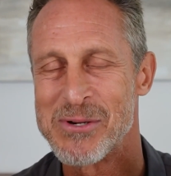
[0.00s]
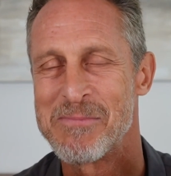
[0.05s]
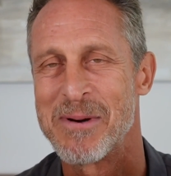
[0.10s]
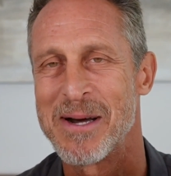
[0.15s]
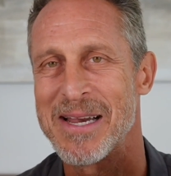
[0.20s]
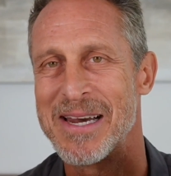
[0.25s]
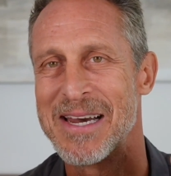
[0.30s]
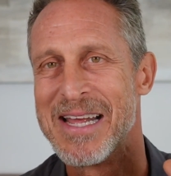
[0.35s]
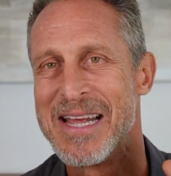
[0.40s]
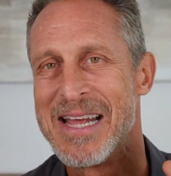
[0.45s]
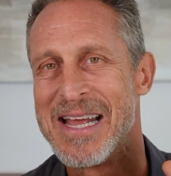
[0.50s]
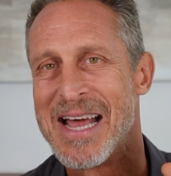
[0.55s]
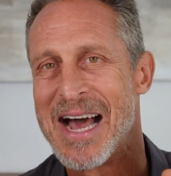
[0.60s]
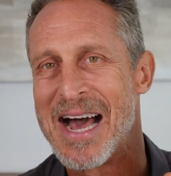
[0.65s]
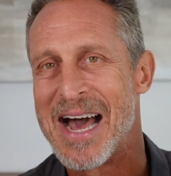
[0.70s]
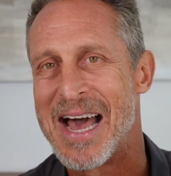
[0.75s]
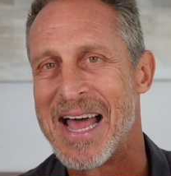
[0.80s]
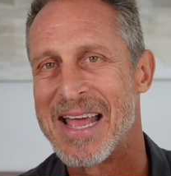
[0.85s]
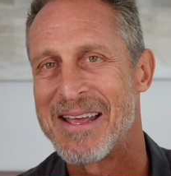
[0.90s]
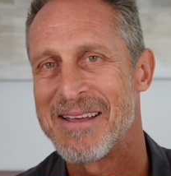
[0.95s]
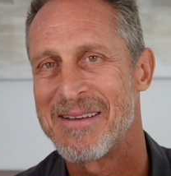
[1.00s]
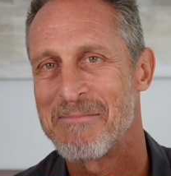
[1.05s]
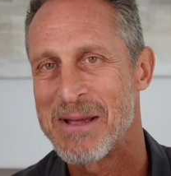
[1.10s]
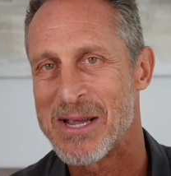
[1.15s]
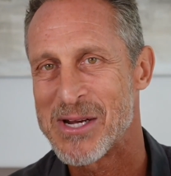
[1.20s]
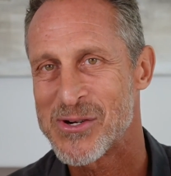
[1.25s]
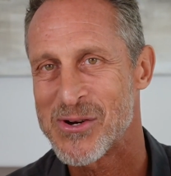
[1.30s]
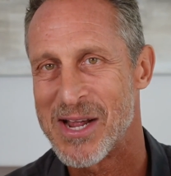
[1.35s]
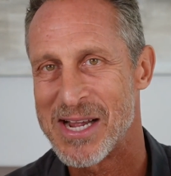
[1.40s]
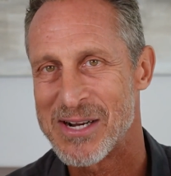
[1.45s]
But I
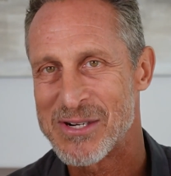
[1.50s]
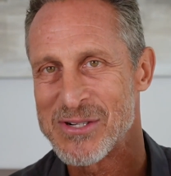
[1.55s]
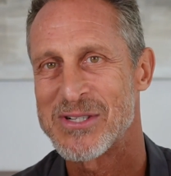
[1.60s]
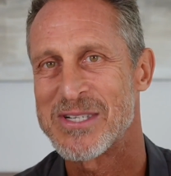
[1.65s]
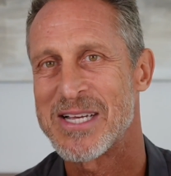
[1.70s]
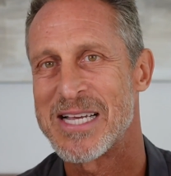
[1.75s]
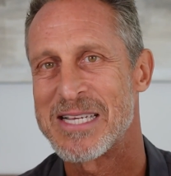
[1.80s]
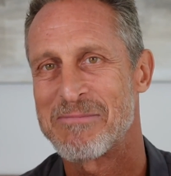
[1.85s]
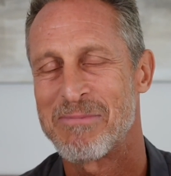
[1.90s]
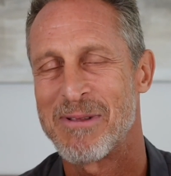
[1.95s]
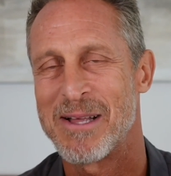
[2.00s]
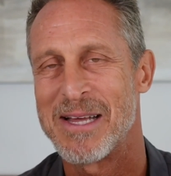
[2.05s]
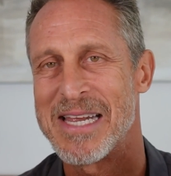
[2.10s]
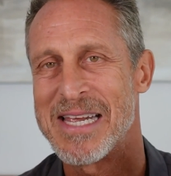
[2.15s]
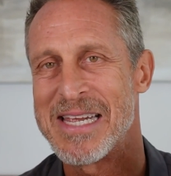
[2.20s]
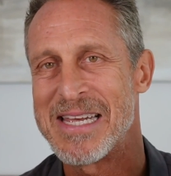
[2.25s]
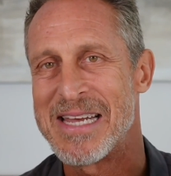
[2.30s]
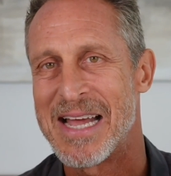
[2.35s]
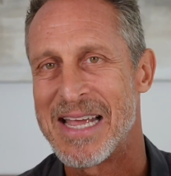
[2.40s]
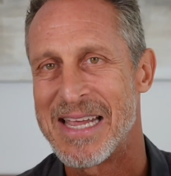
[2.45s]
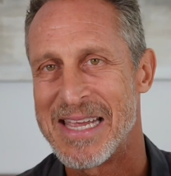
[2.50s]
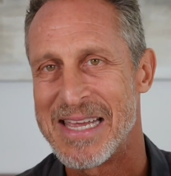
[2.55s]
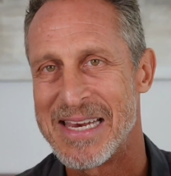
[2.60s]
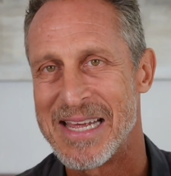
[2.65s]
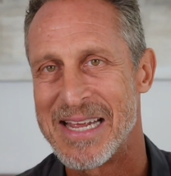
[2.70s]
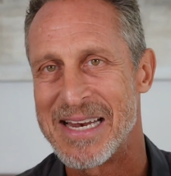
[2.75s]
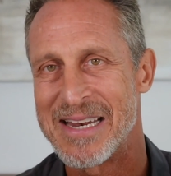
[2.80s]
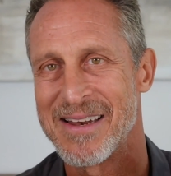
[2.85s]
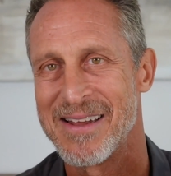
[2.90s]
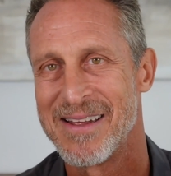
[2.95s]
make sure I exercise plenty. I eat
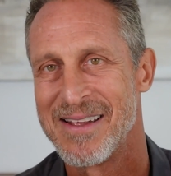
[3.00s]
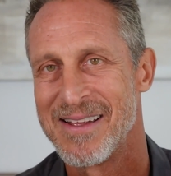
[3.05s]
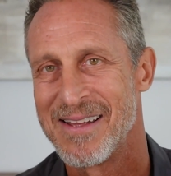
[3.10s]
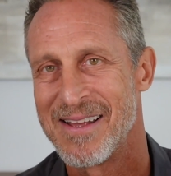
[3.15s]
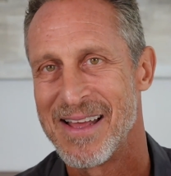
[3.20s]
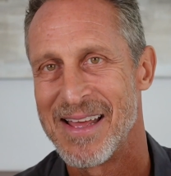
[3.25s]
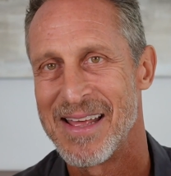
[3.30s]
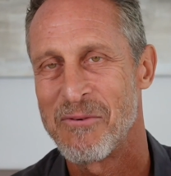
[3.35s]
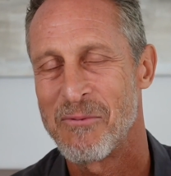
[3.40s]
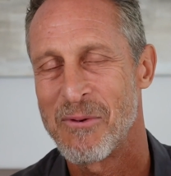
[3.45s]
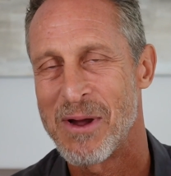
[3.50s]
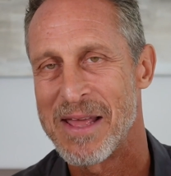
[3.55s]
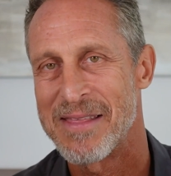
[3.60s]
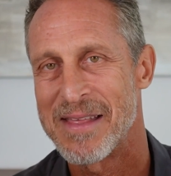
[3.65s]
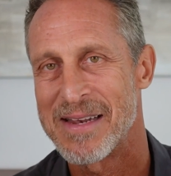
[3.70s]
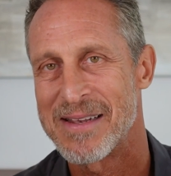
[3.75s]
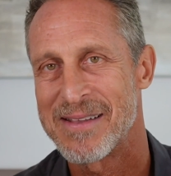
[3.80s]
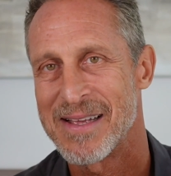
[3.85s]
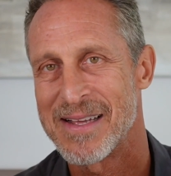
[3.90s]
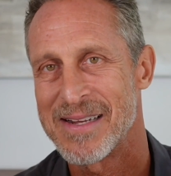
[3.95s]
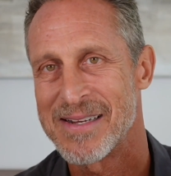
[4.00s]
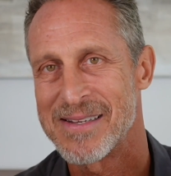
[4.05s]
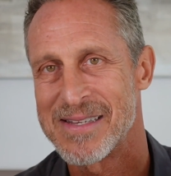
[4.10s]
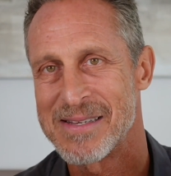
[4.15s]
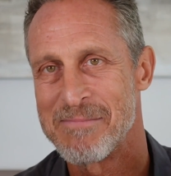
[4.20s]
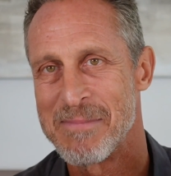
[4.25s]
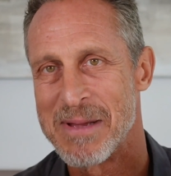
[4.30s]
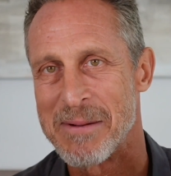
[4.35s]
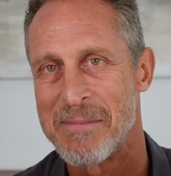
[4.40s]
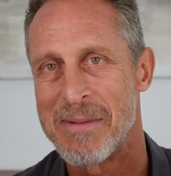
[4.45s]
it in a way that
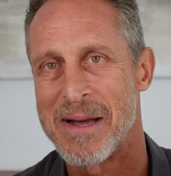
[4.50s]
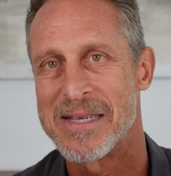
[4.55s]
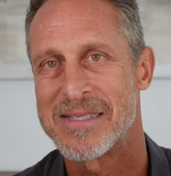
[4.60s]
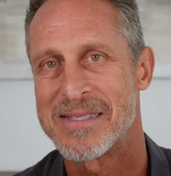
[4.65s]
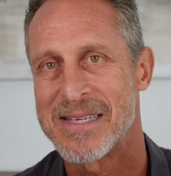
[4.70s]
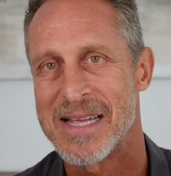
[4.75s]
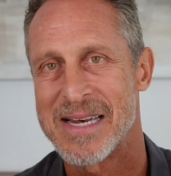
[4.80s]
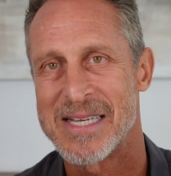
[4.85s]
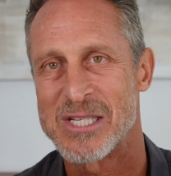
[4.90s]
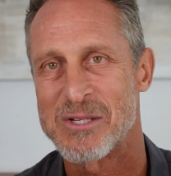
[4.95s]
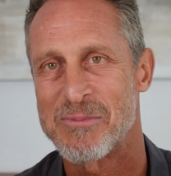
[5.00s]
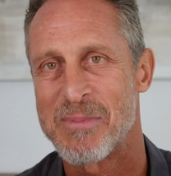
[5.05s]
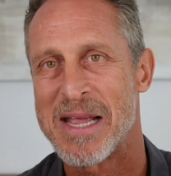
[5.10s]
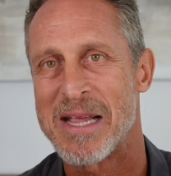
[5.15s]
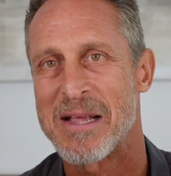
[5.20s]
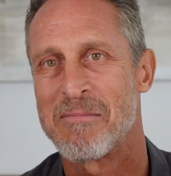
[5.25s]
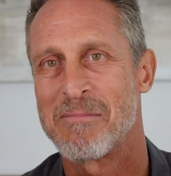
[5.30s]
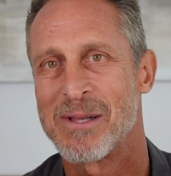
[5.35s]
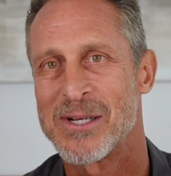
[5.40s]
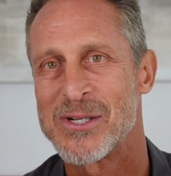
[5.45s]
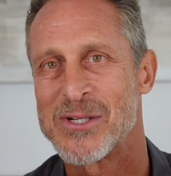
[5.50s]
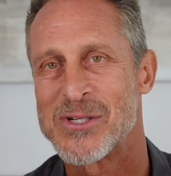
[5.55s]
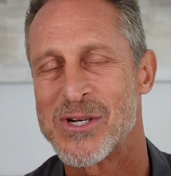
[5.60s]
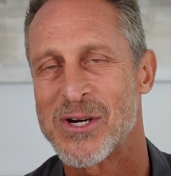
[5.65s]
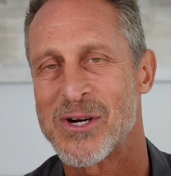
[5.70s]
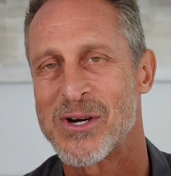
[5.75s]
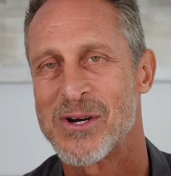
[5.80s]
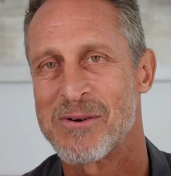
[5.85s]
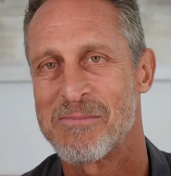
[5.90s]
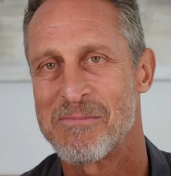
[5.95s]
minimizes any spike in blood
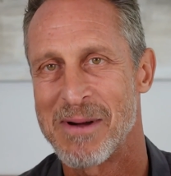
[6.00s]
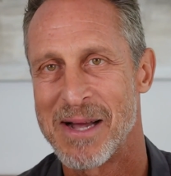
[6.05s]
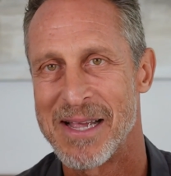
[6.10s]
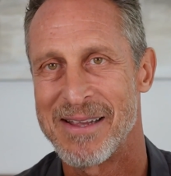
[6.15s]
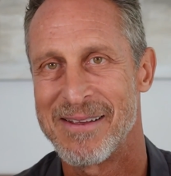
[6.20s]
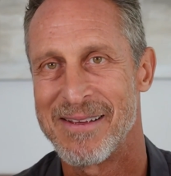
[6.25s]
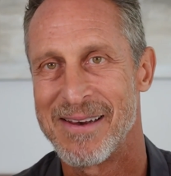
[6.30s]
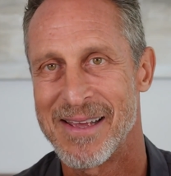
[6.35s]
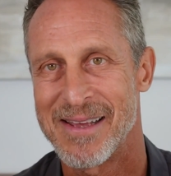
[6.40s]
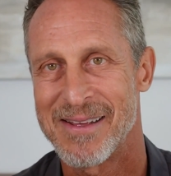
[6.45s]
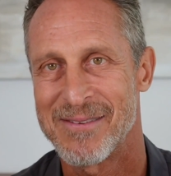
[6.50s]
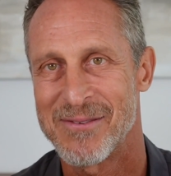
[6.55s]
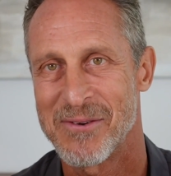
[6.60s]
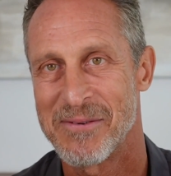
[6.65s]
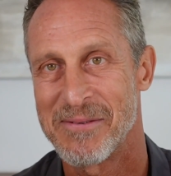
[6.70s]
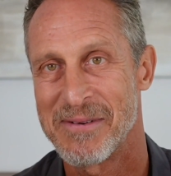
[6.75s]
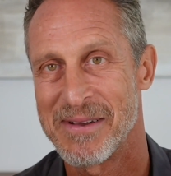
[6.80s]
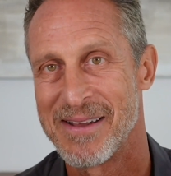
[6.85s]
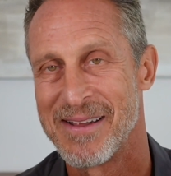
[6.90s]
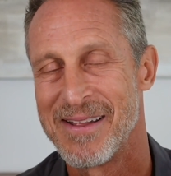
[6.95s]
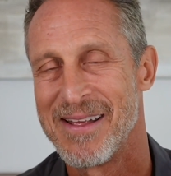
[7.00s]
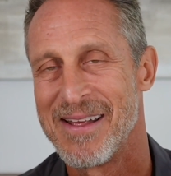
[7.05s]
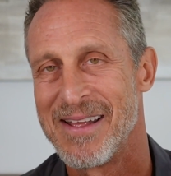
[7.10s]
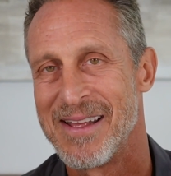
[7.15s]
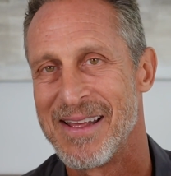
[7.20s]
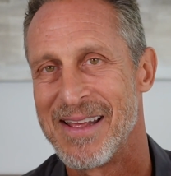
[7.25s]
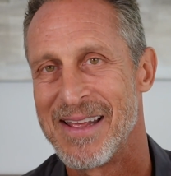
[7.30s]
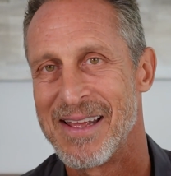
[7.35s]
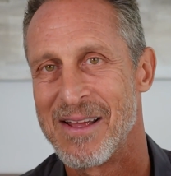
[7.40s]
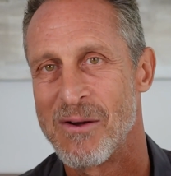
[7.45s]
sugar by eating
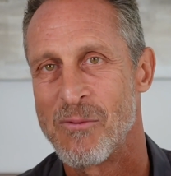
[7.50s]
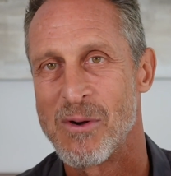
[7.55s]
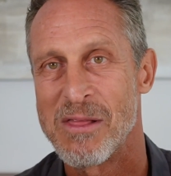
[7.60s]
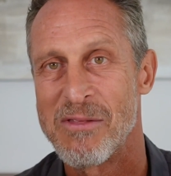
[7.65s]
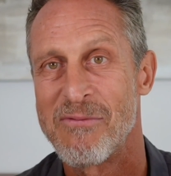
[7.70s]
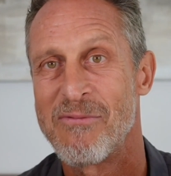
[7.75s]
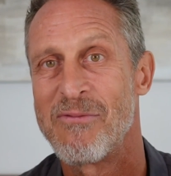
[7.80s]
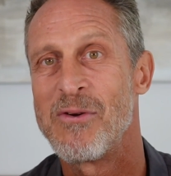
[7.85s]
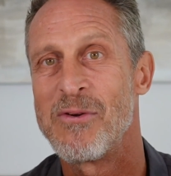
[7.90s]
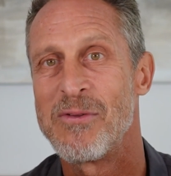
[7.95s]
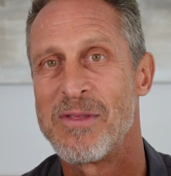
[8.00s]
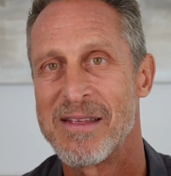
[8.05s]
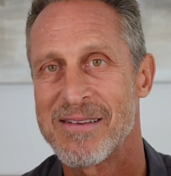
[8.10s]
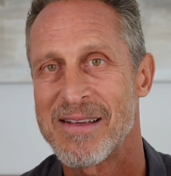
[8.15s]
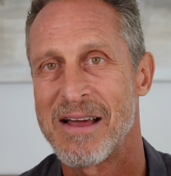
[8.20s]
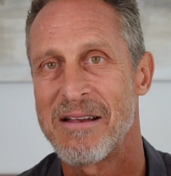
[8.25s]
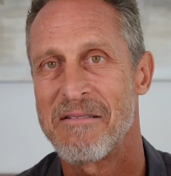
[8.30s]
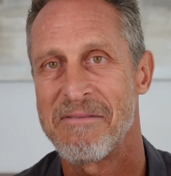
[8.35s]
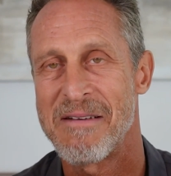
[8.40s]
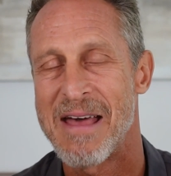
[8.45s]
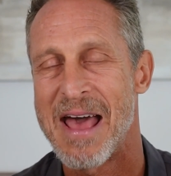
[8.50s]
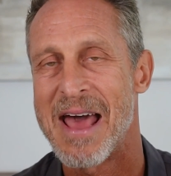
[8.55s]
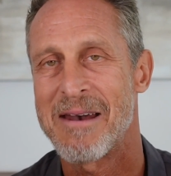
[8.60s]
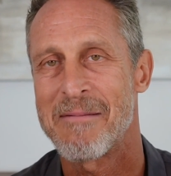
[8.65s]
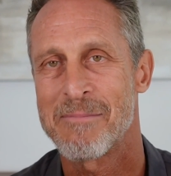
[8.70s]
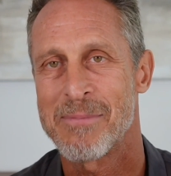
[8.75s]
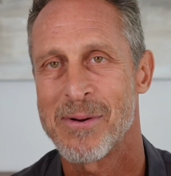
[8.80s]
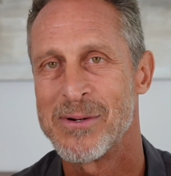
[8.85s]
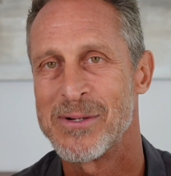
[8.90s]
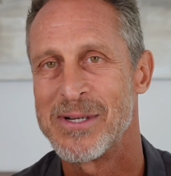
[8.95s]
it with food that's got fat
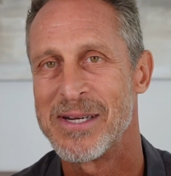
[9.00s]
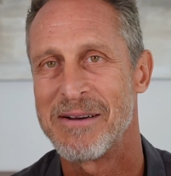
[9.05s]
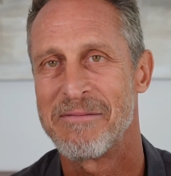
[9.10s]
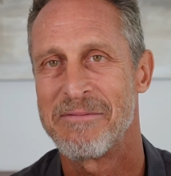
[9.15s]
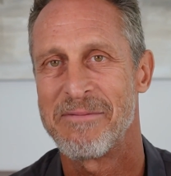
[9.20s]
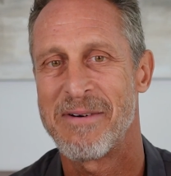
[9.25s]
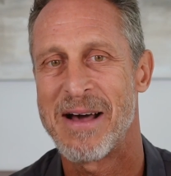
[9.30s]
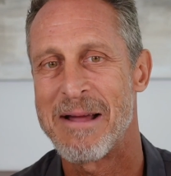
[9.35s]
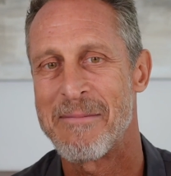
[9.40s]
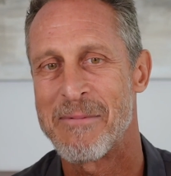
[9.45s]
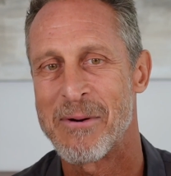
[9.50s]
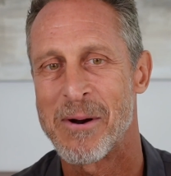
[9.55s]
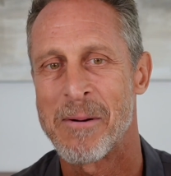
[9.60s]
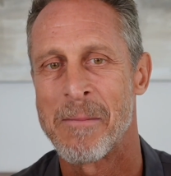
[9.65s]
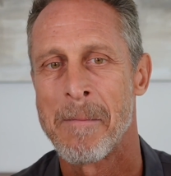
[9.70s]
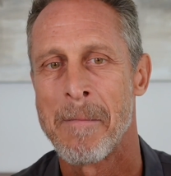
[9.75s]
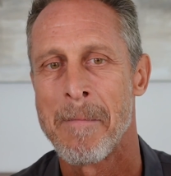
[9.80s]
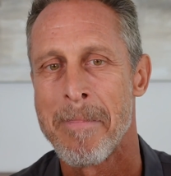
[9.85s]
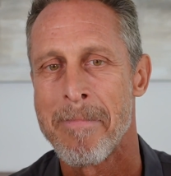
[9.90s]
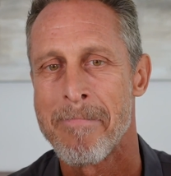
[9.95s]
and protein and fiber.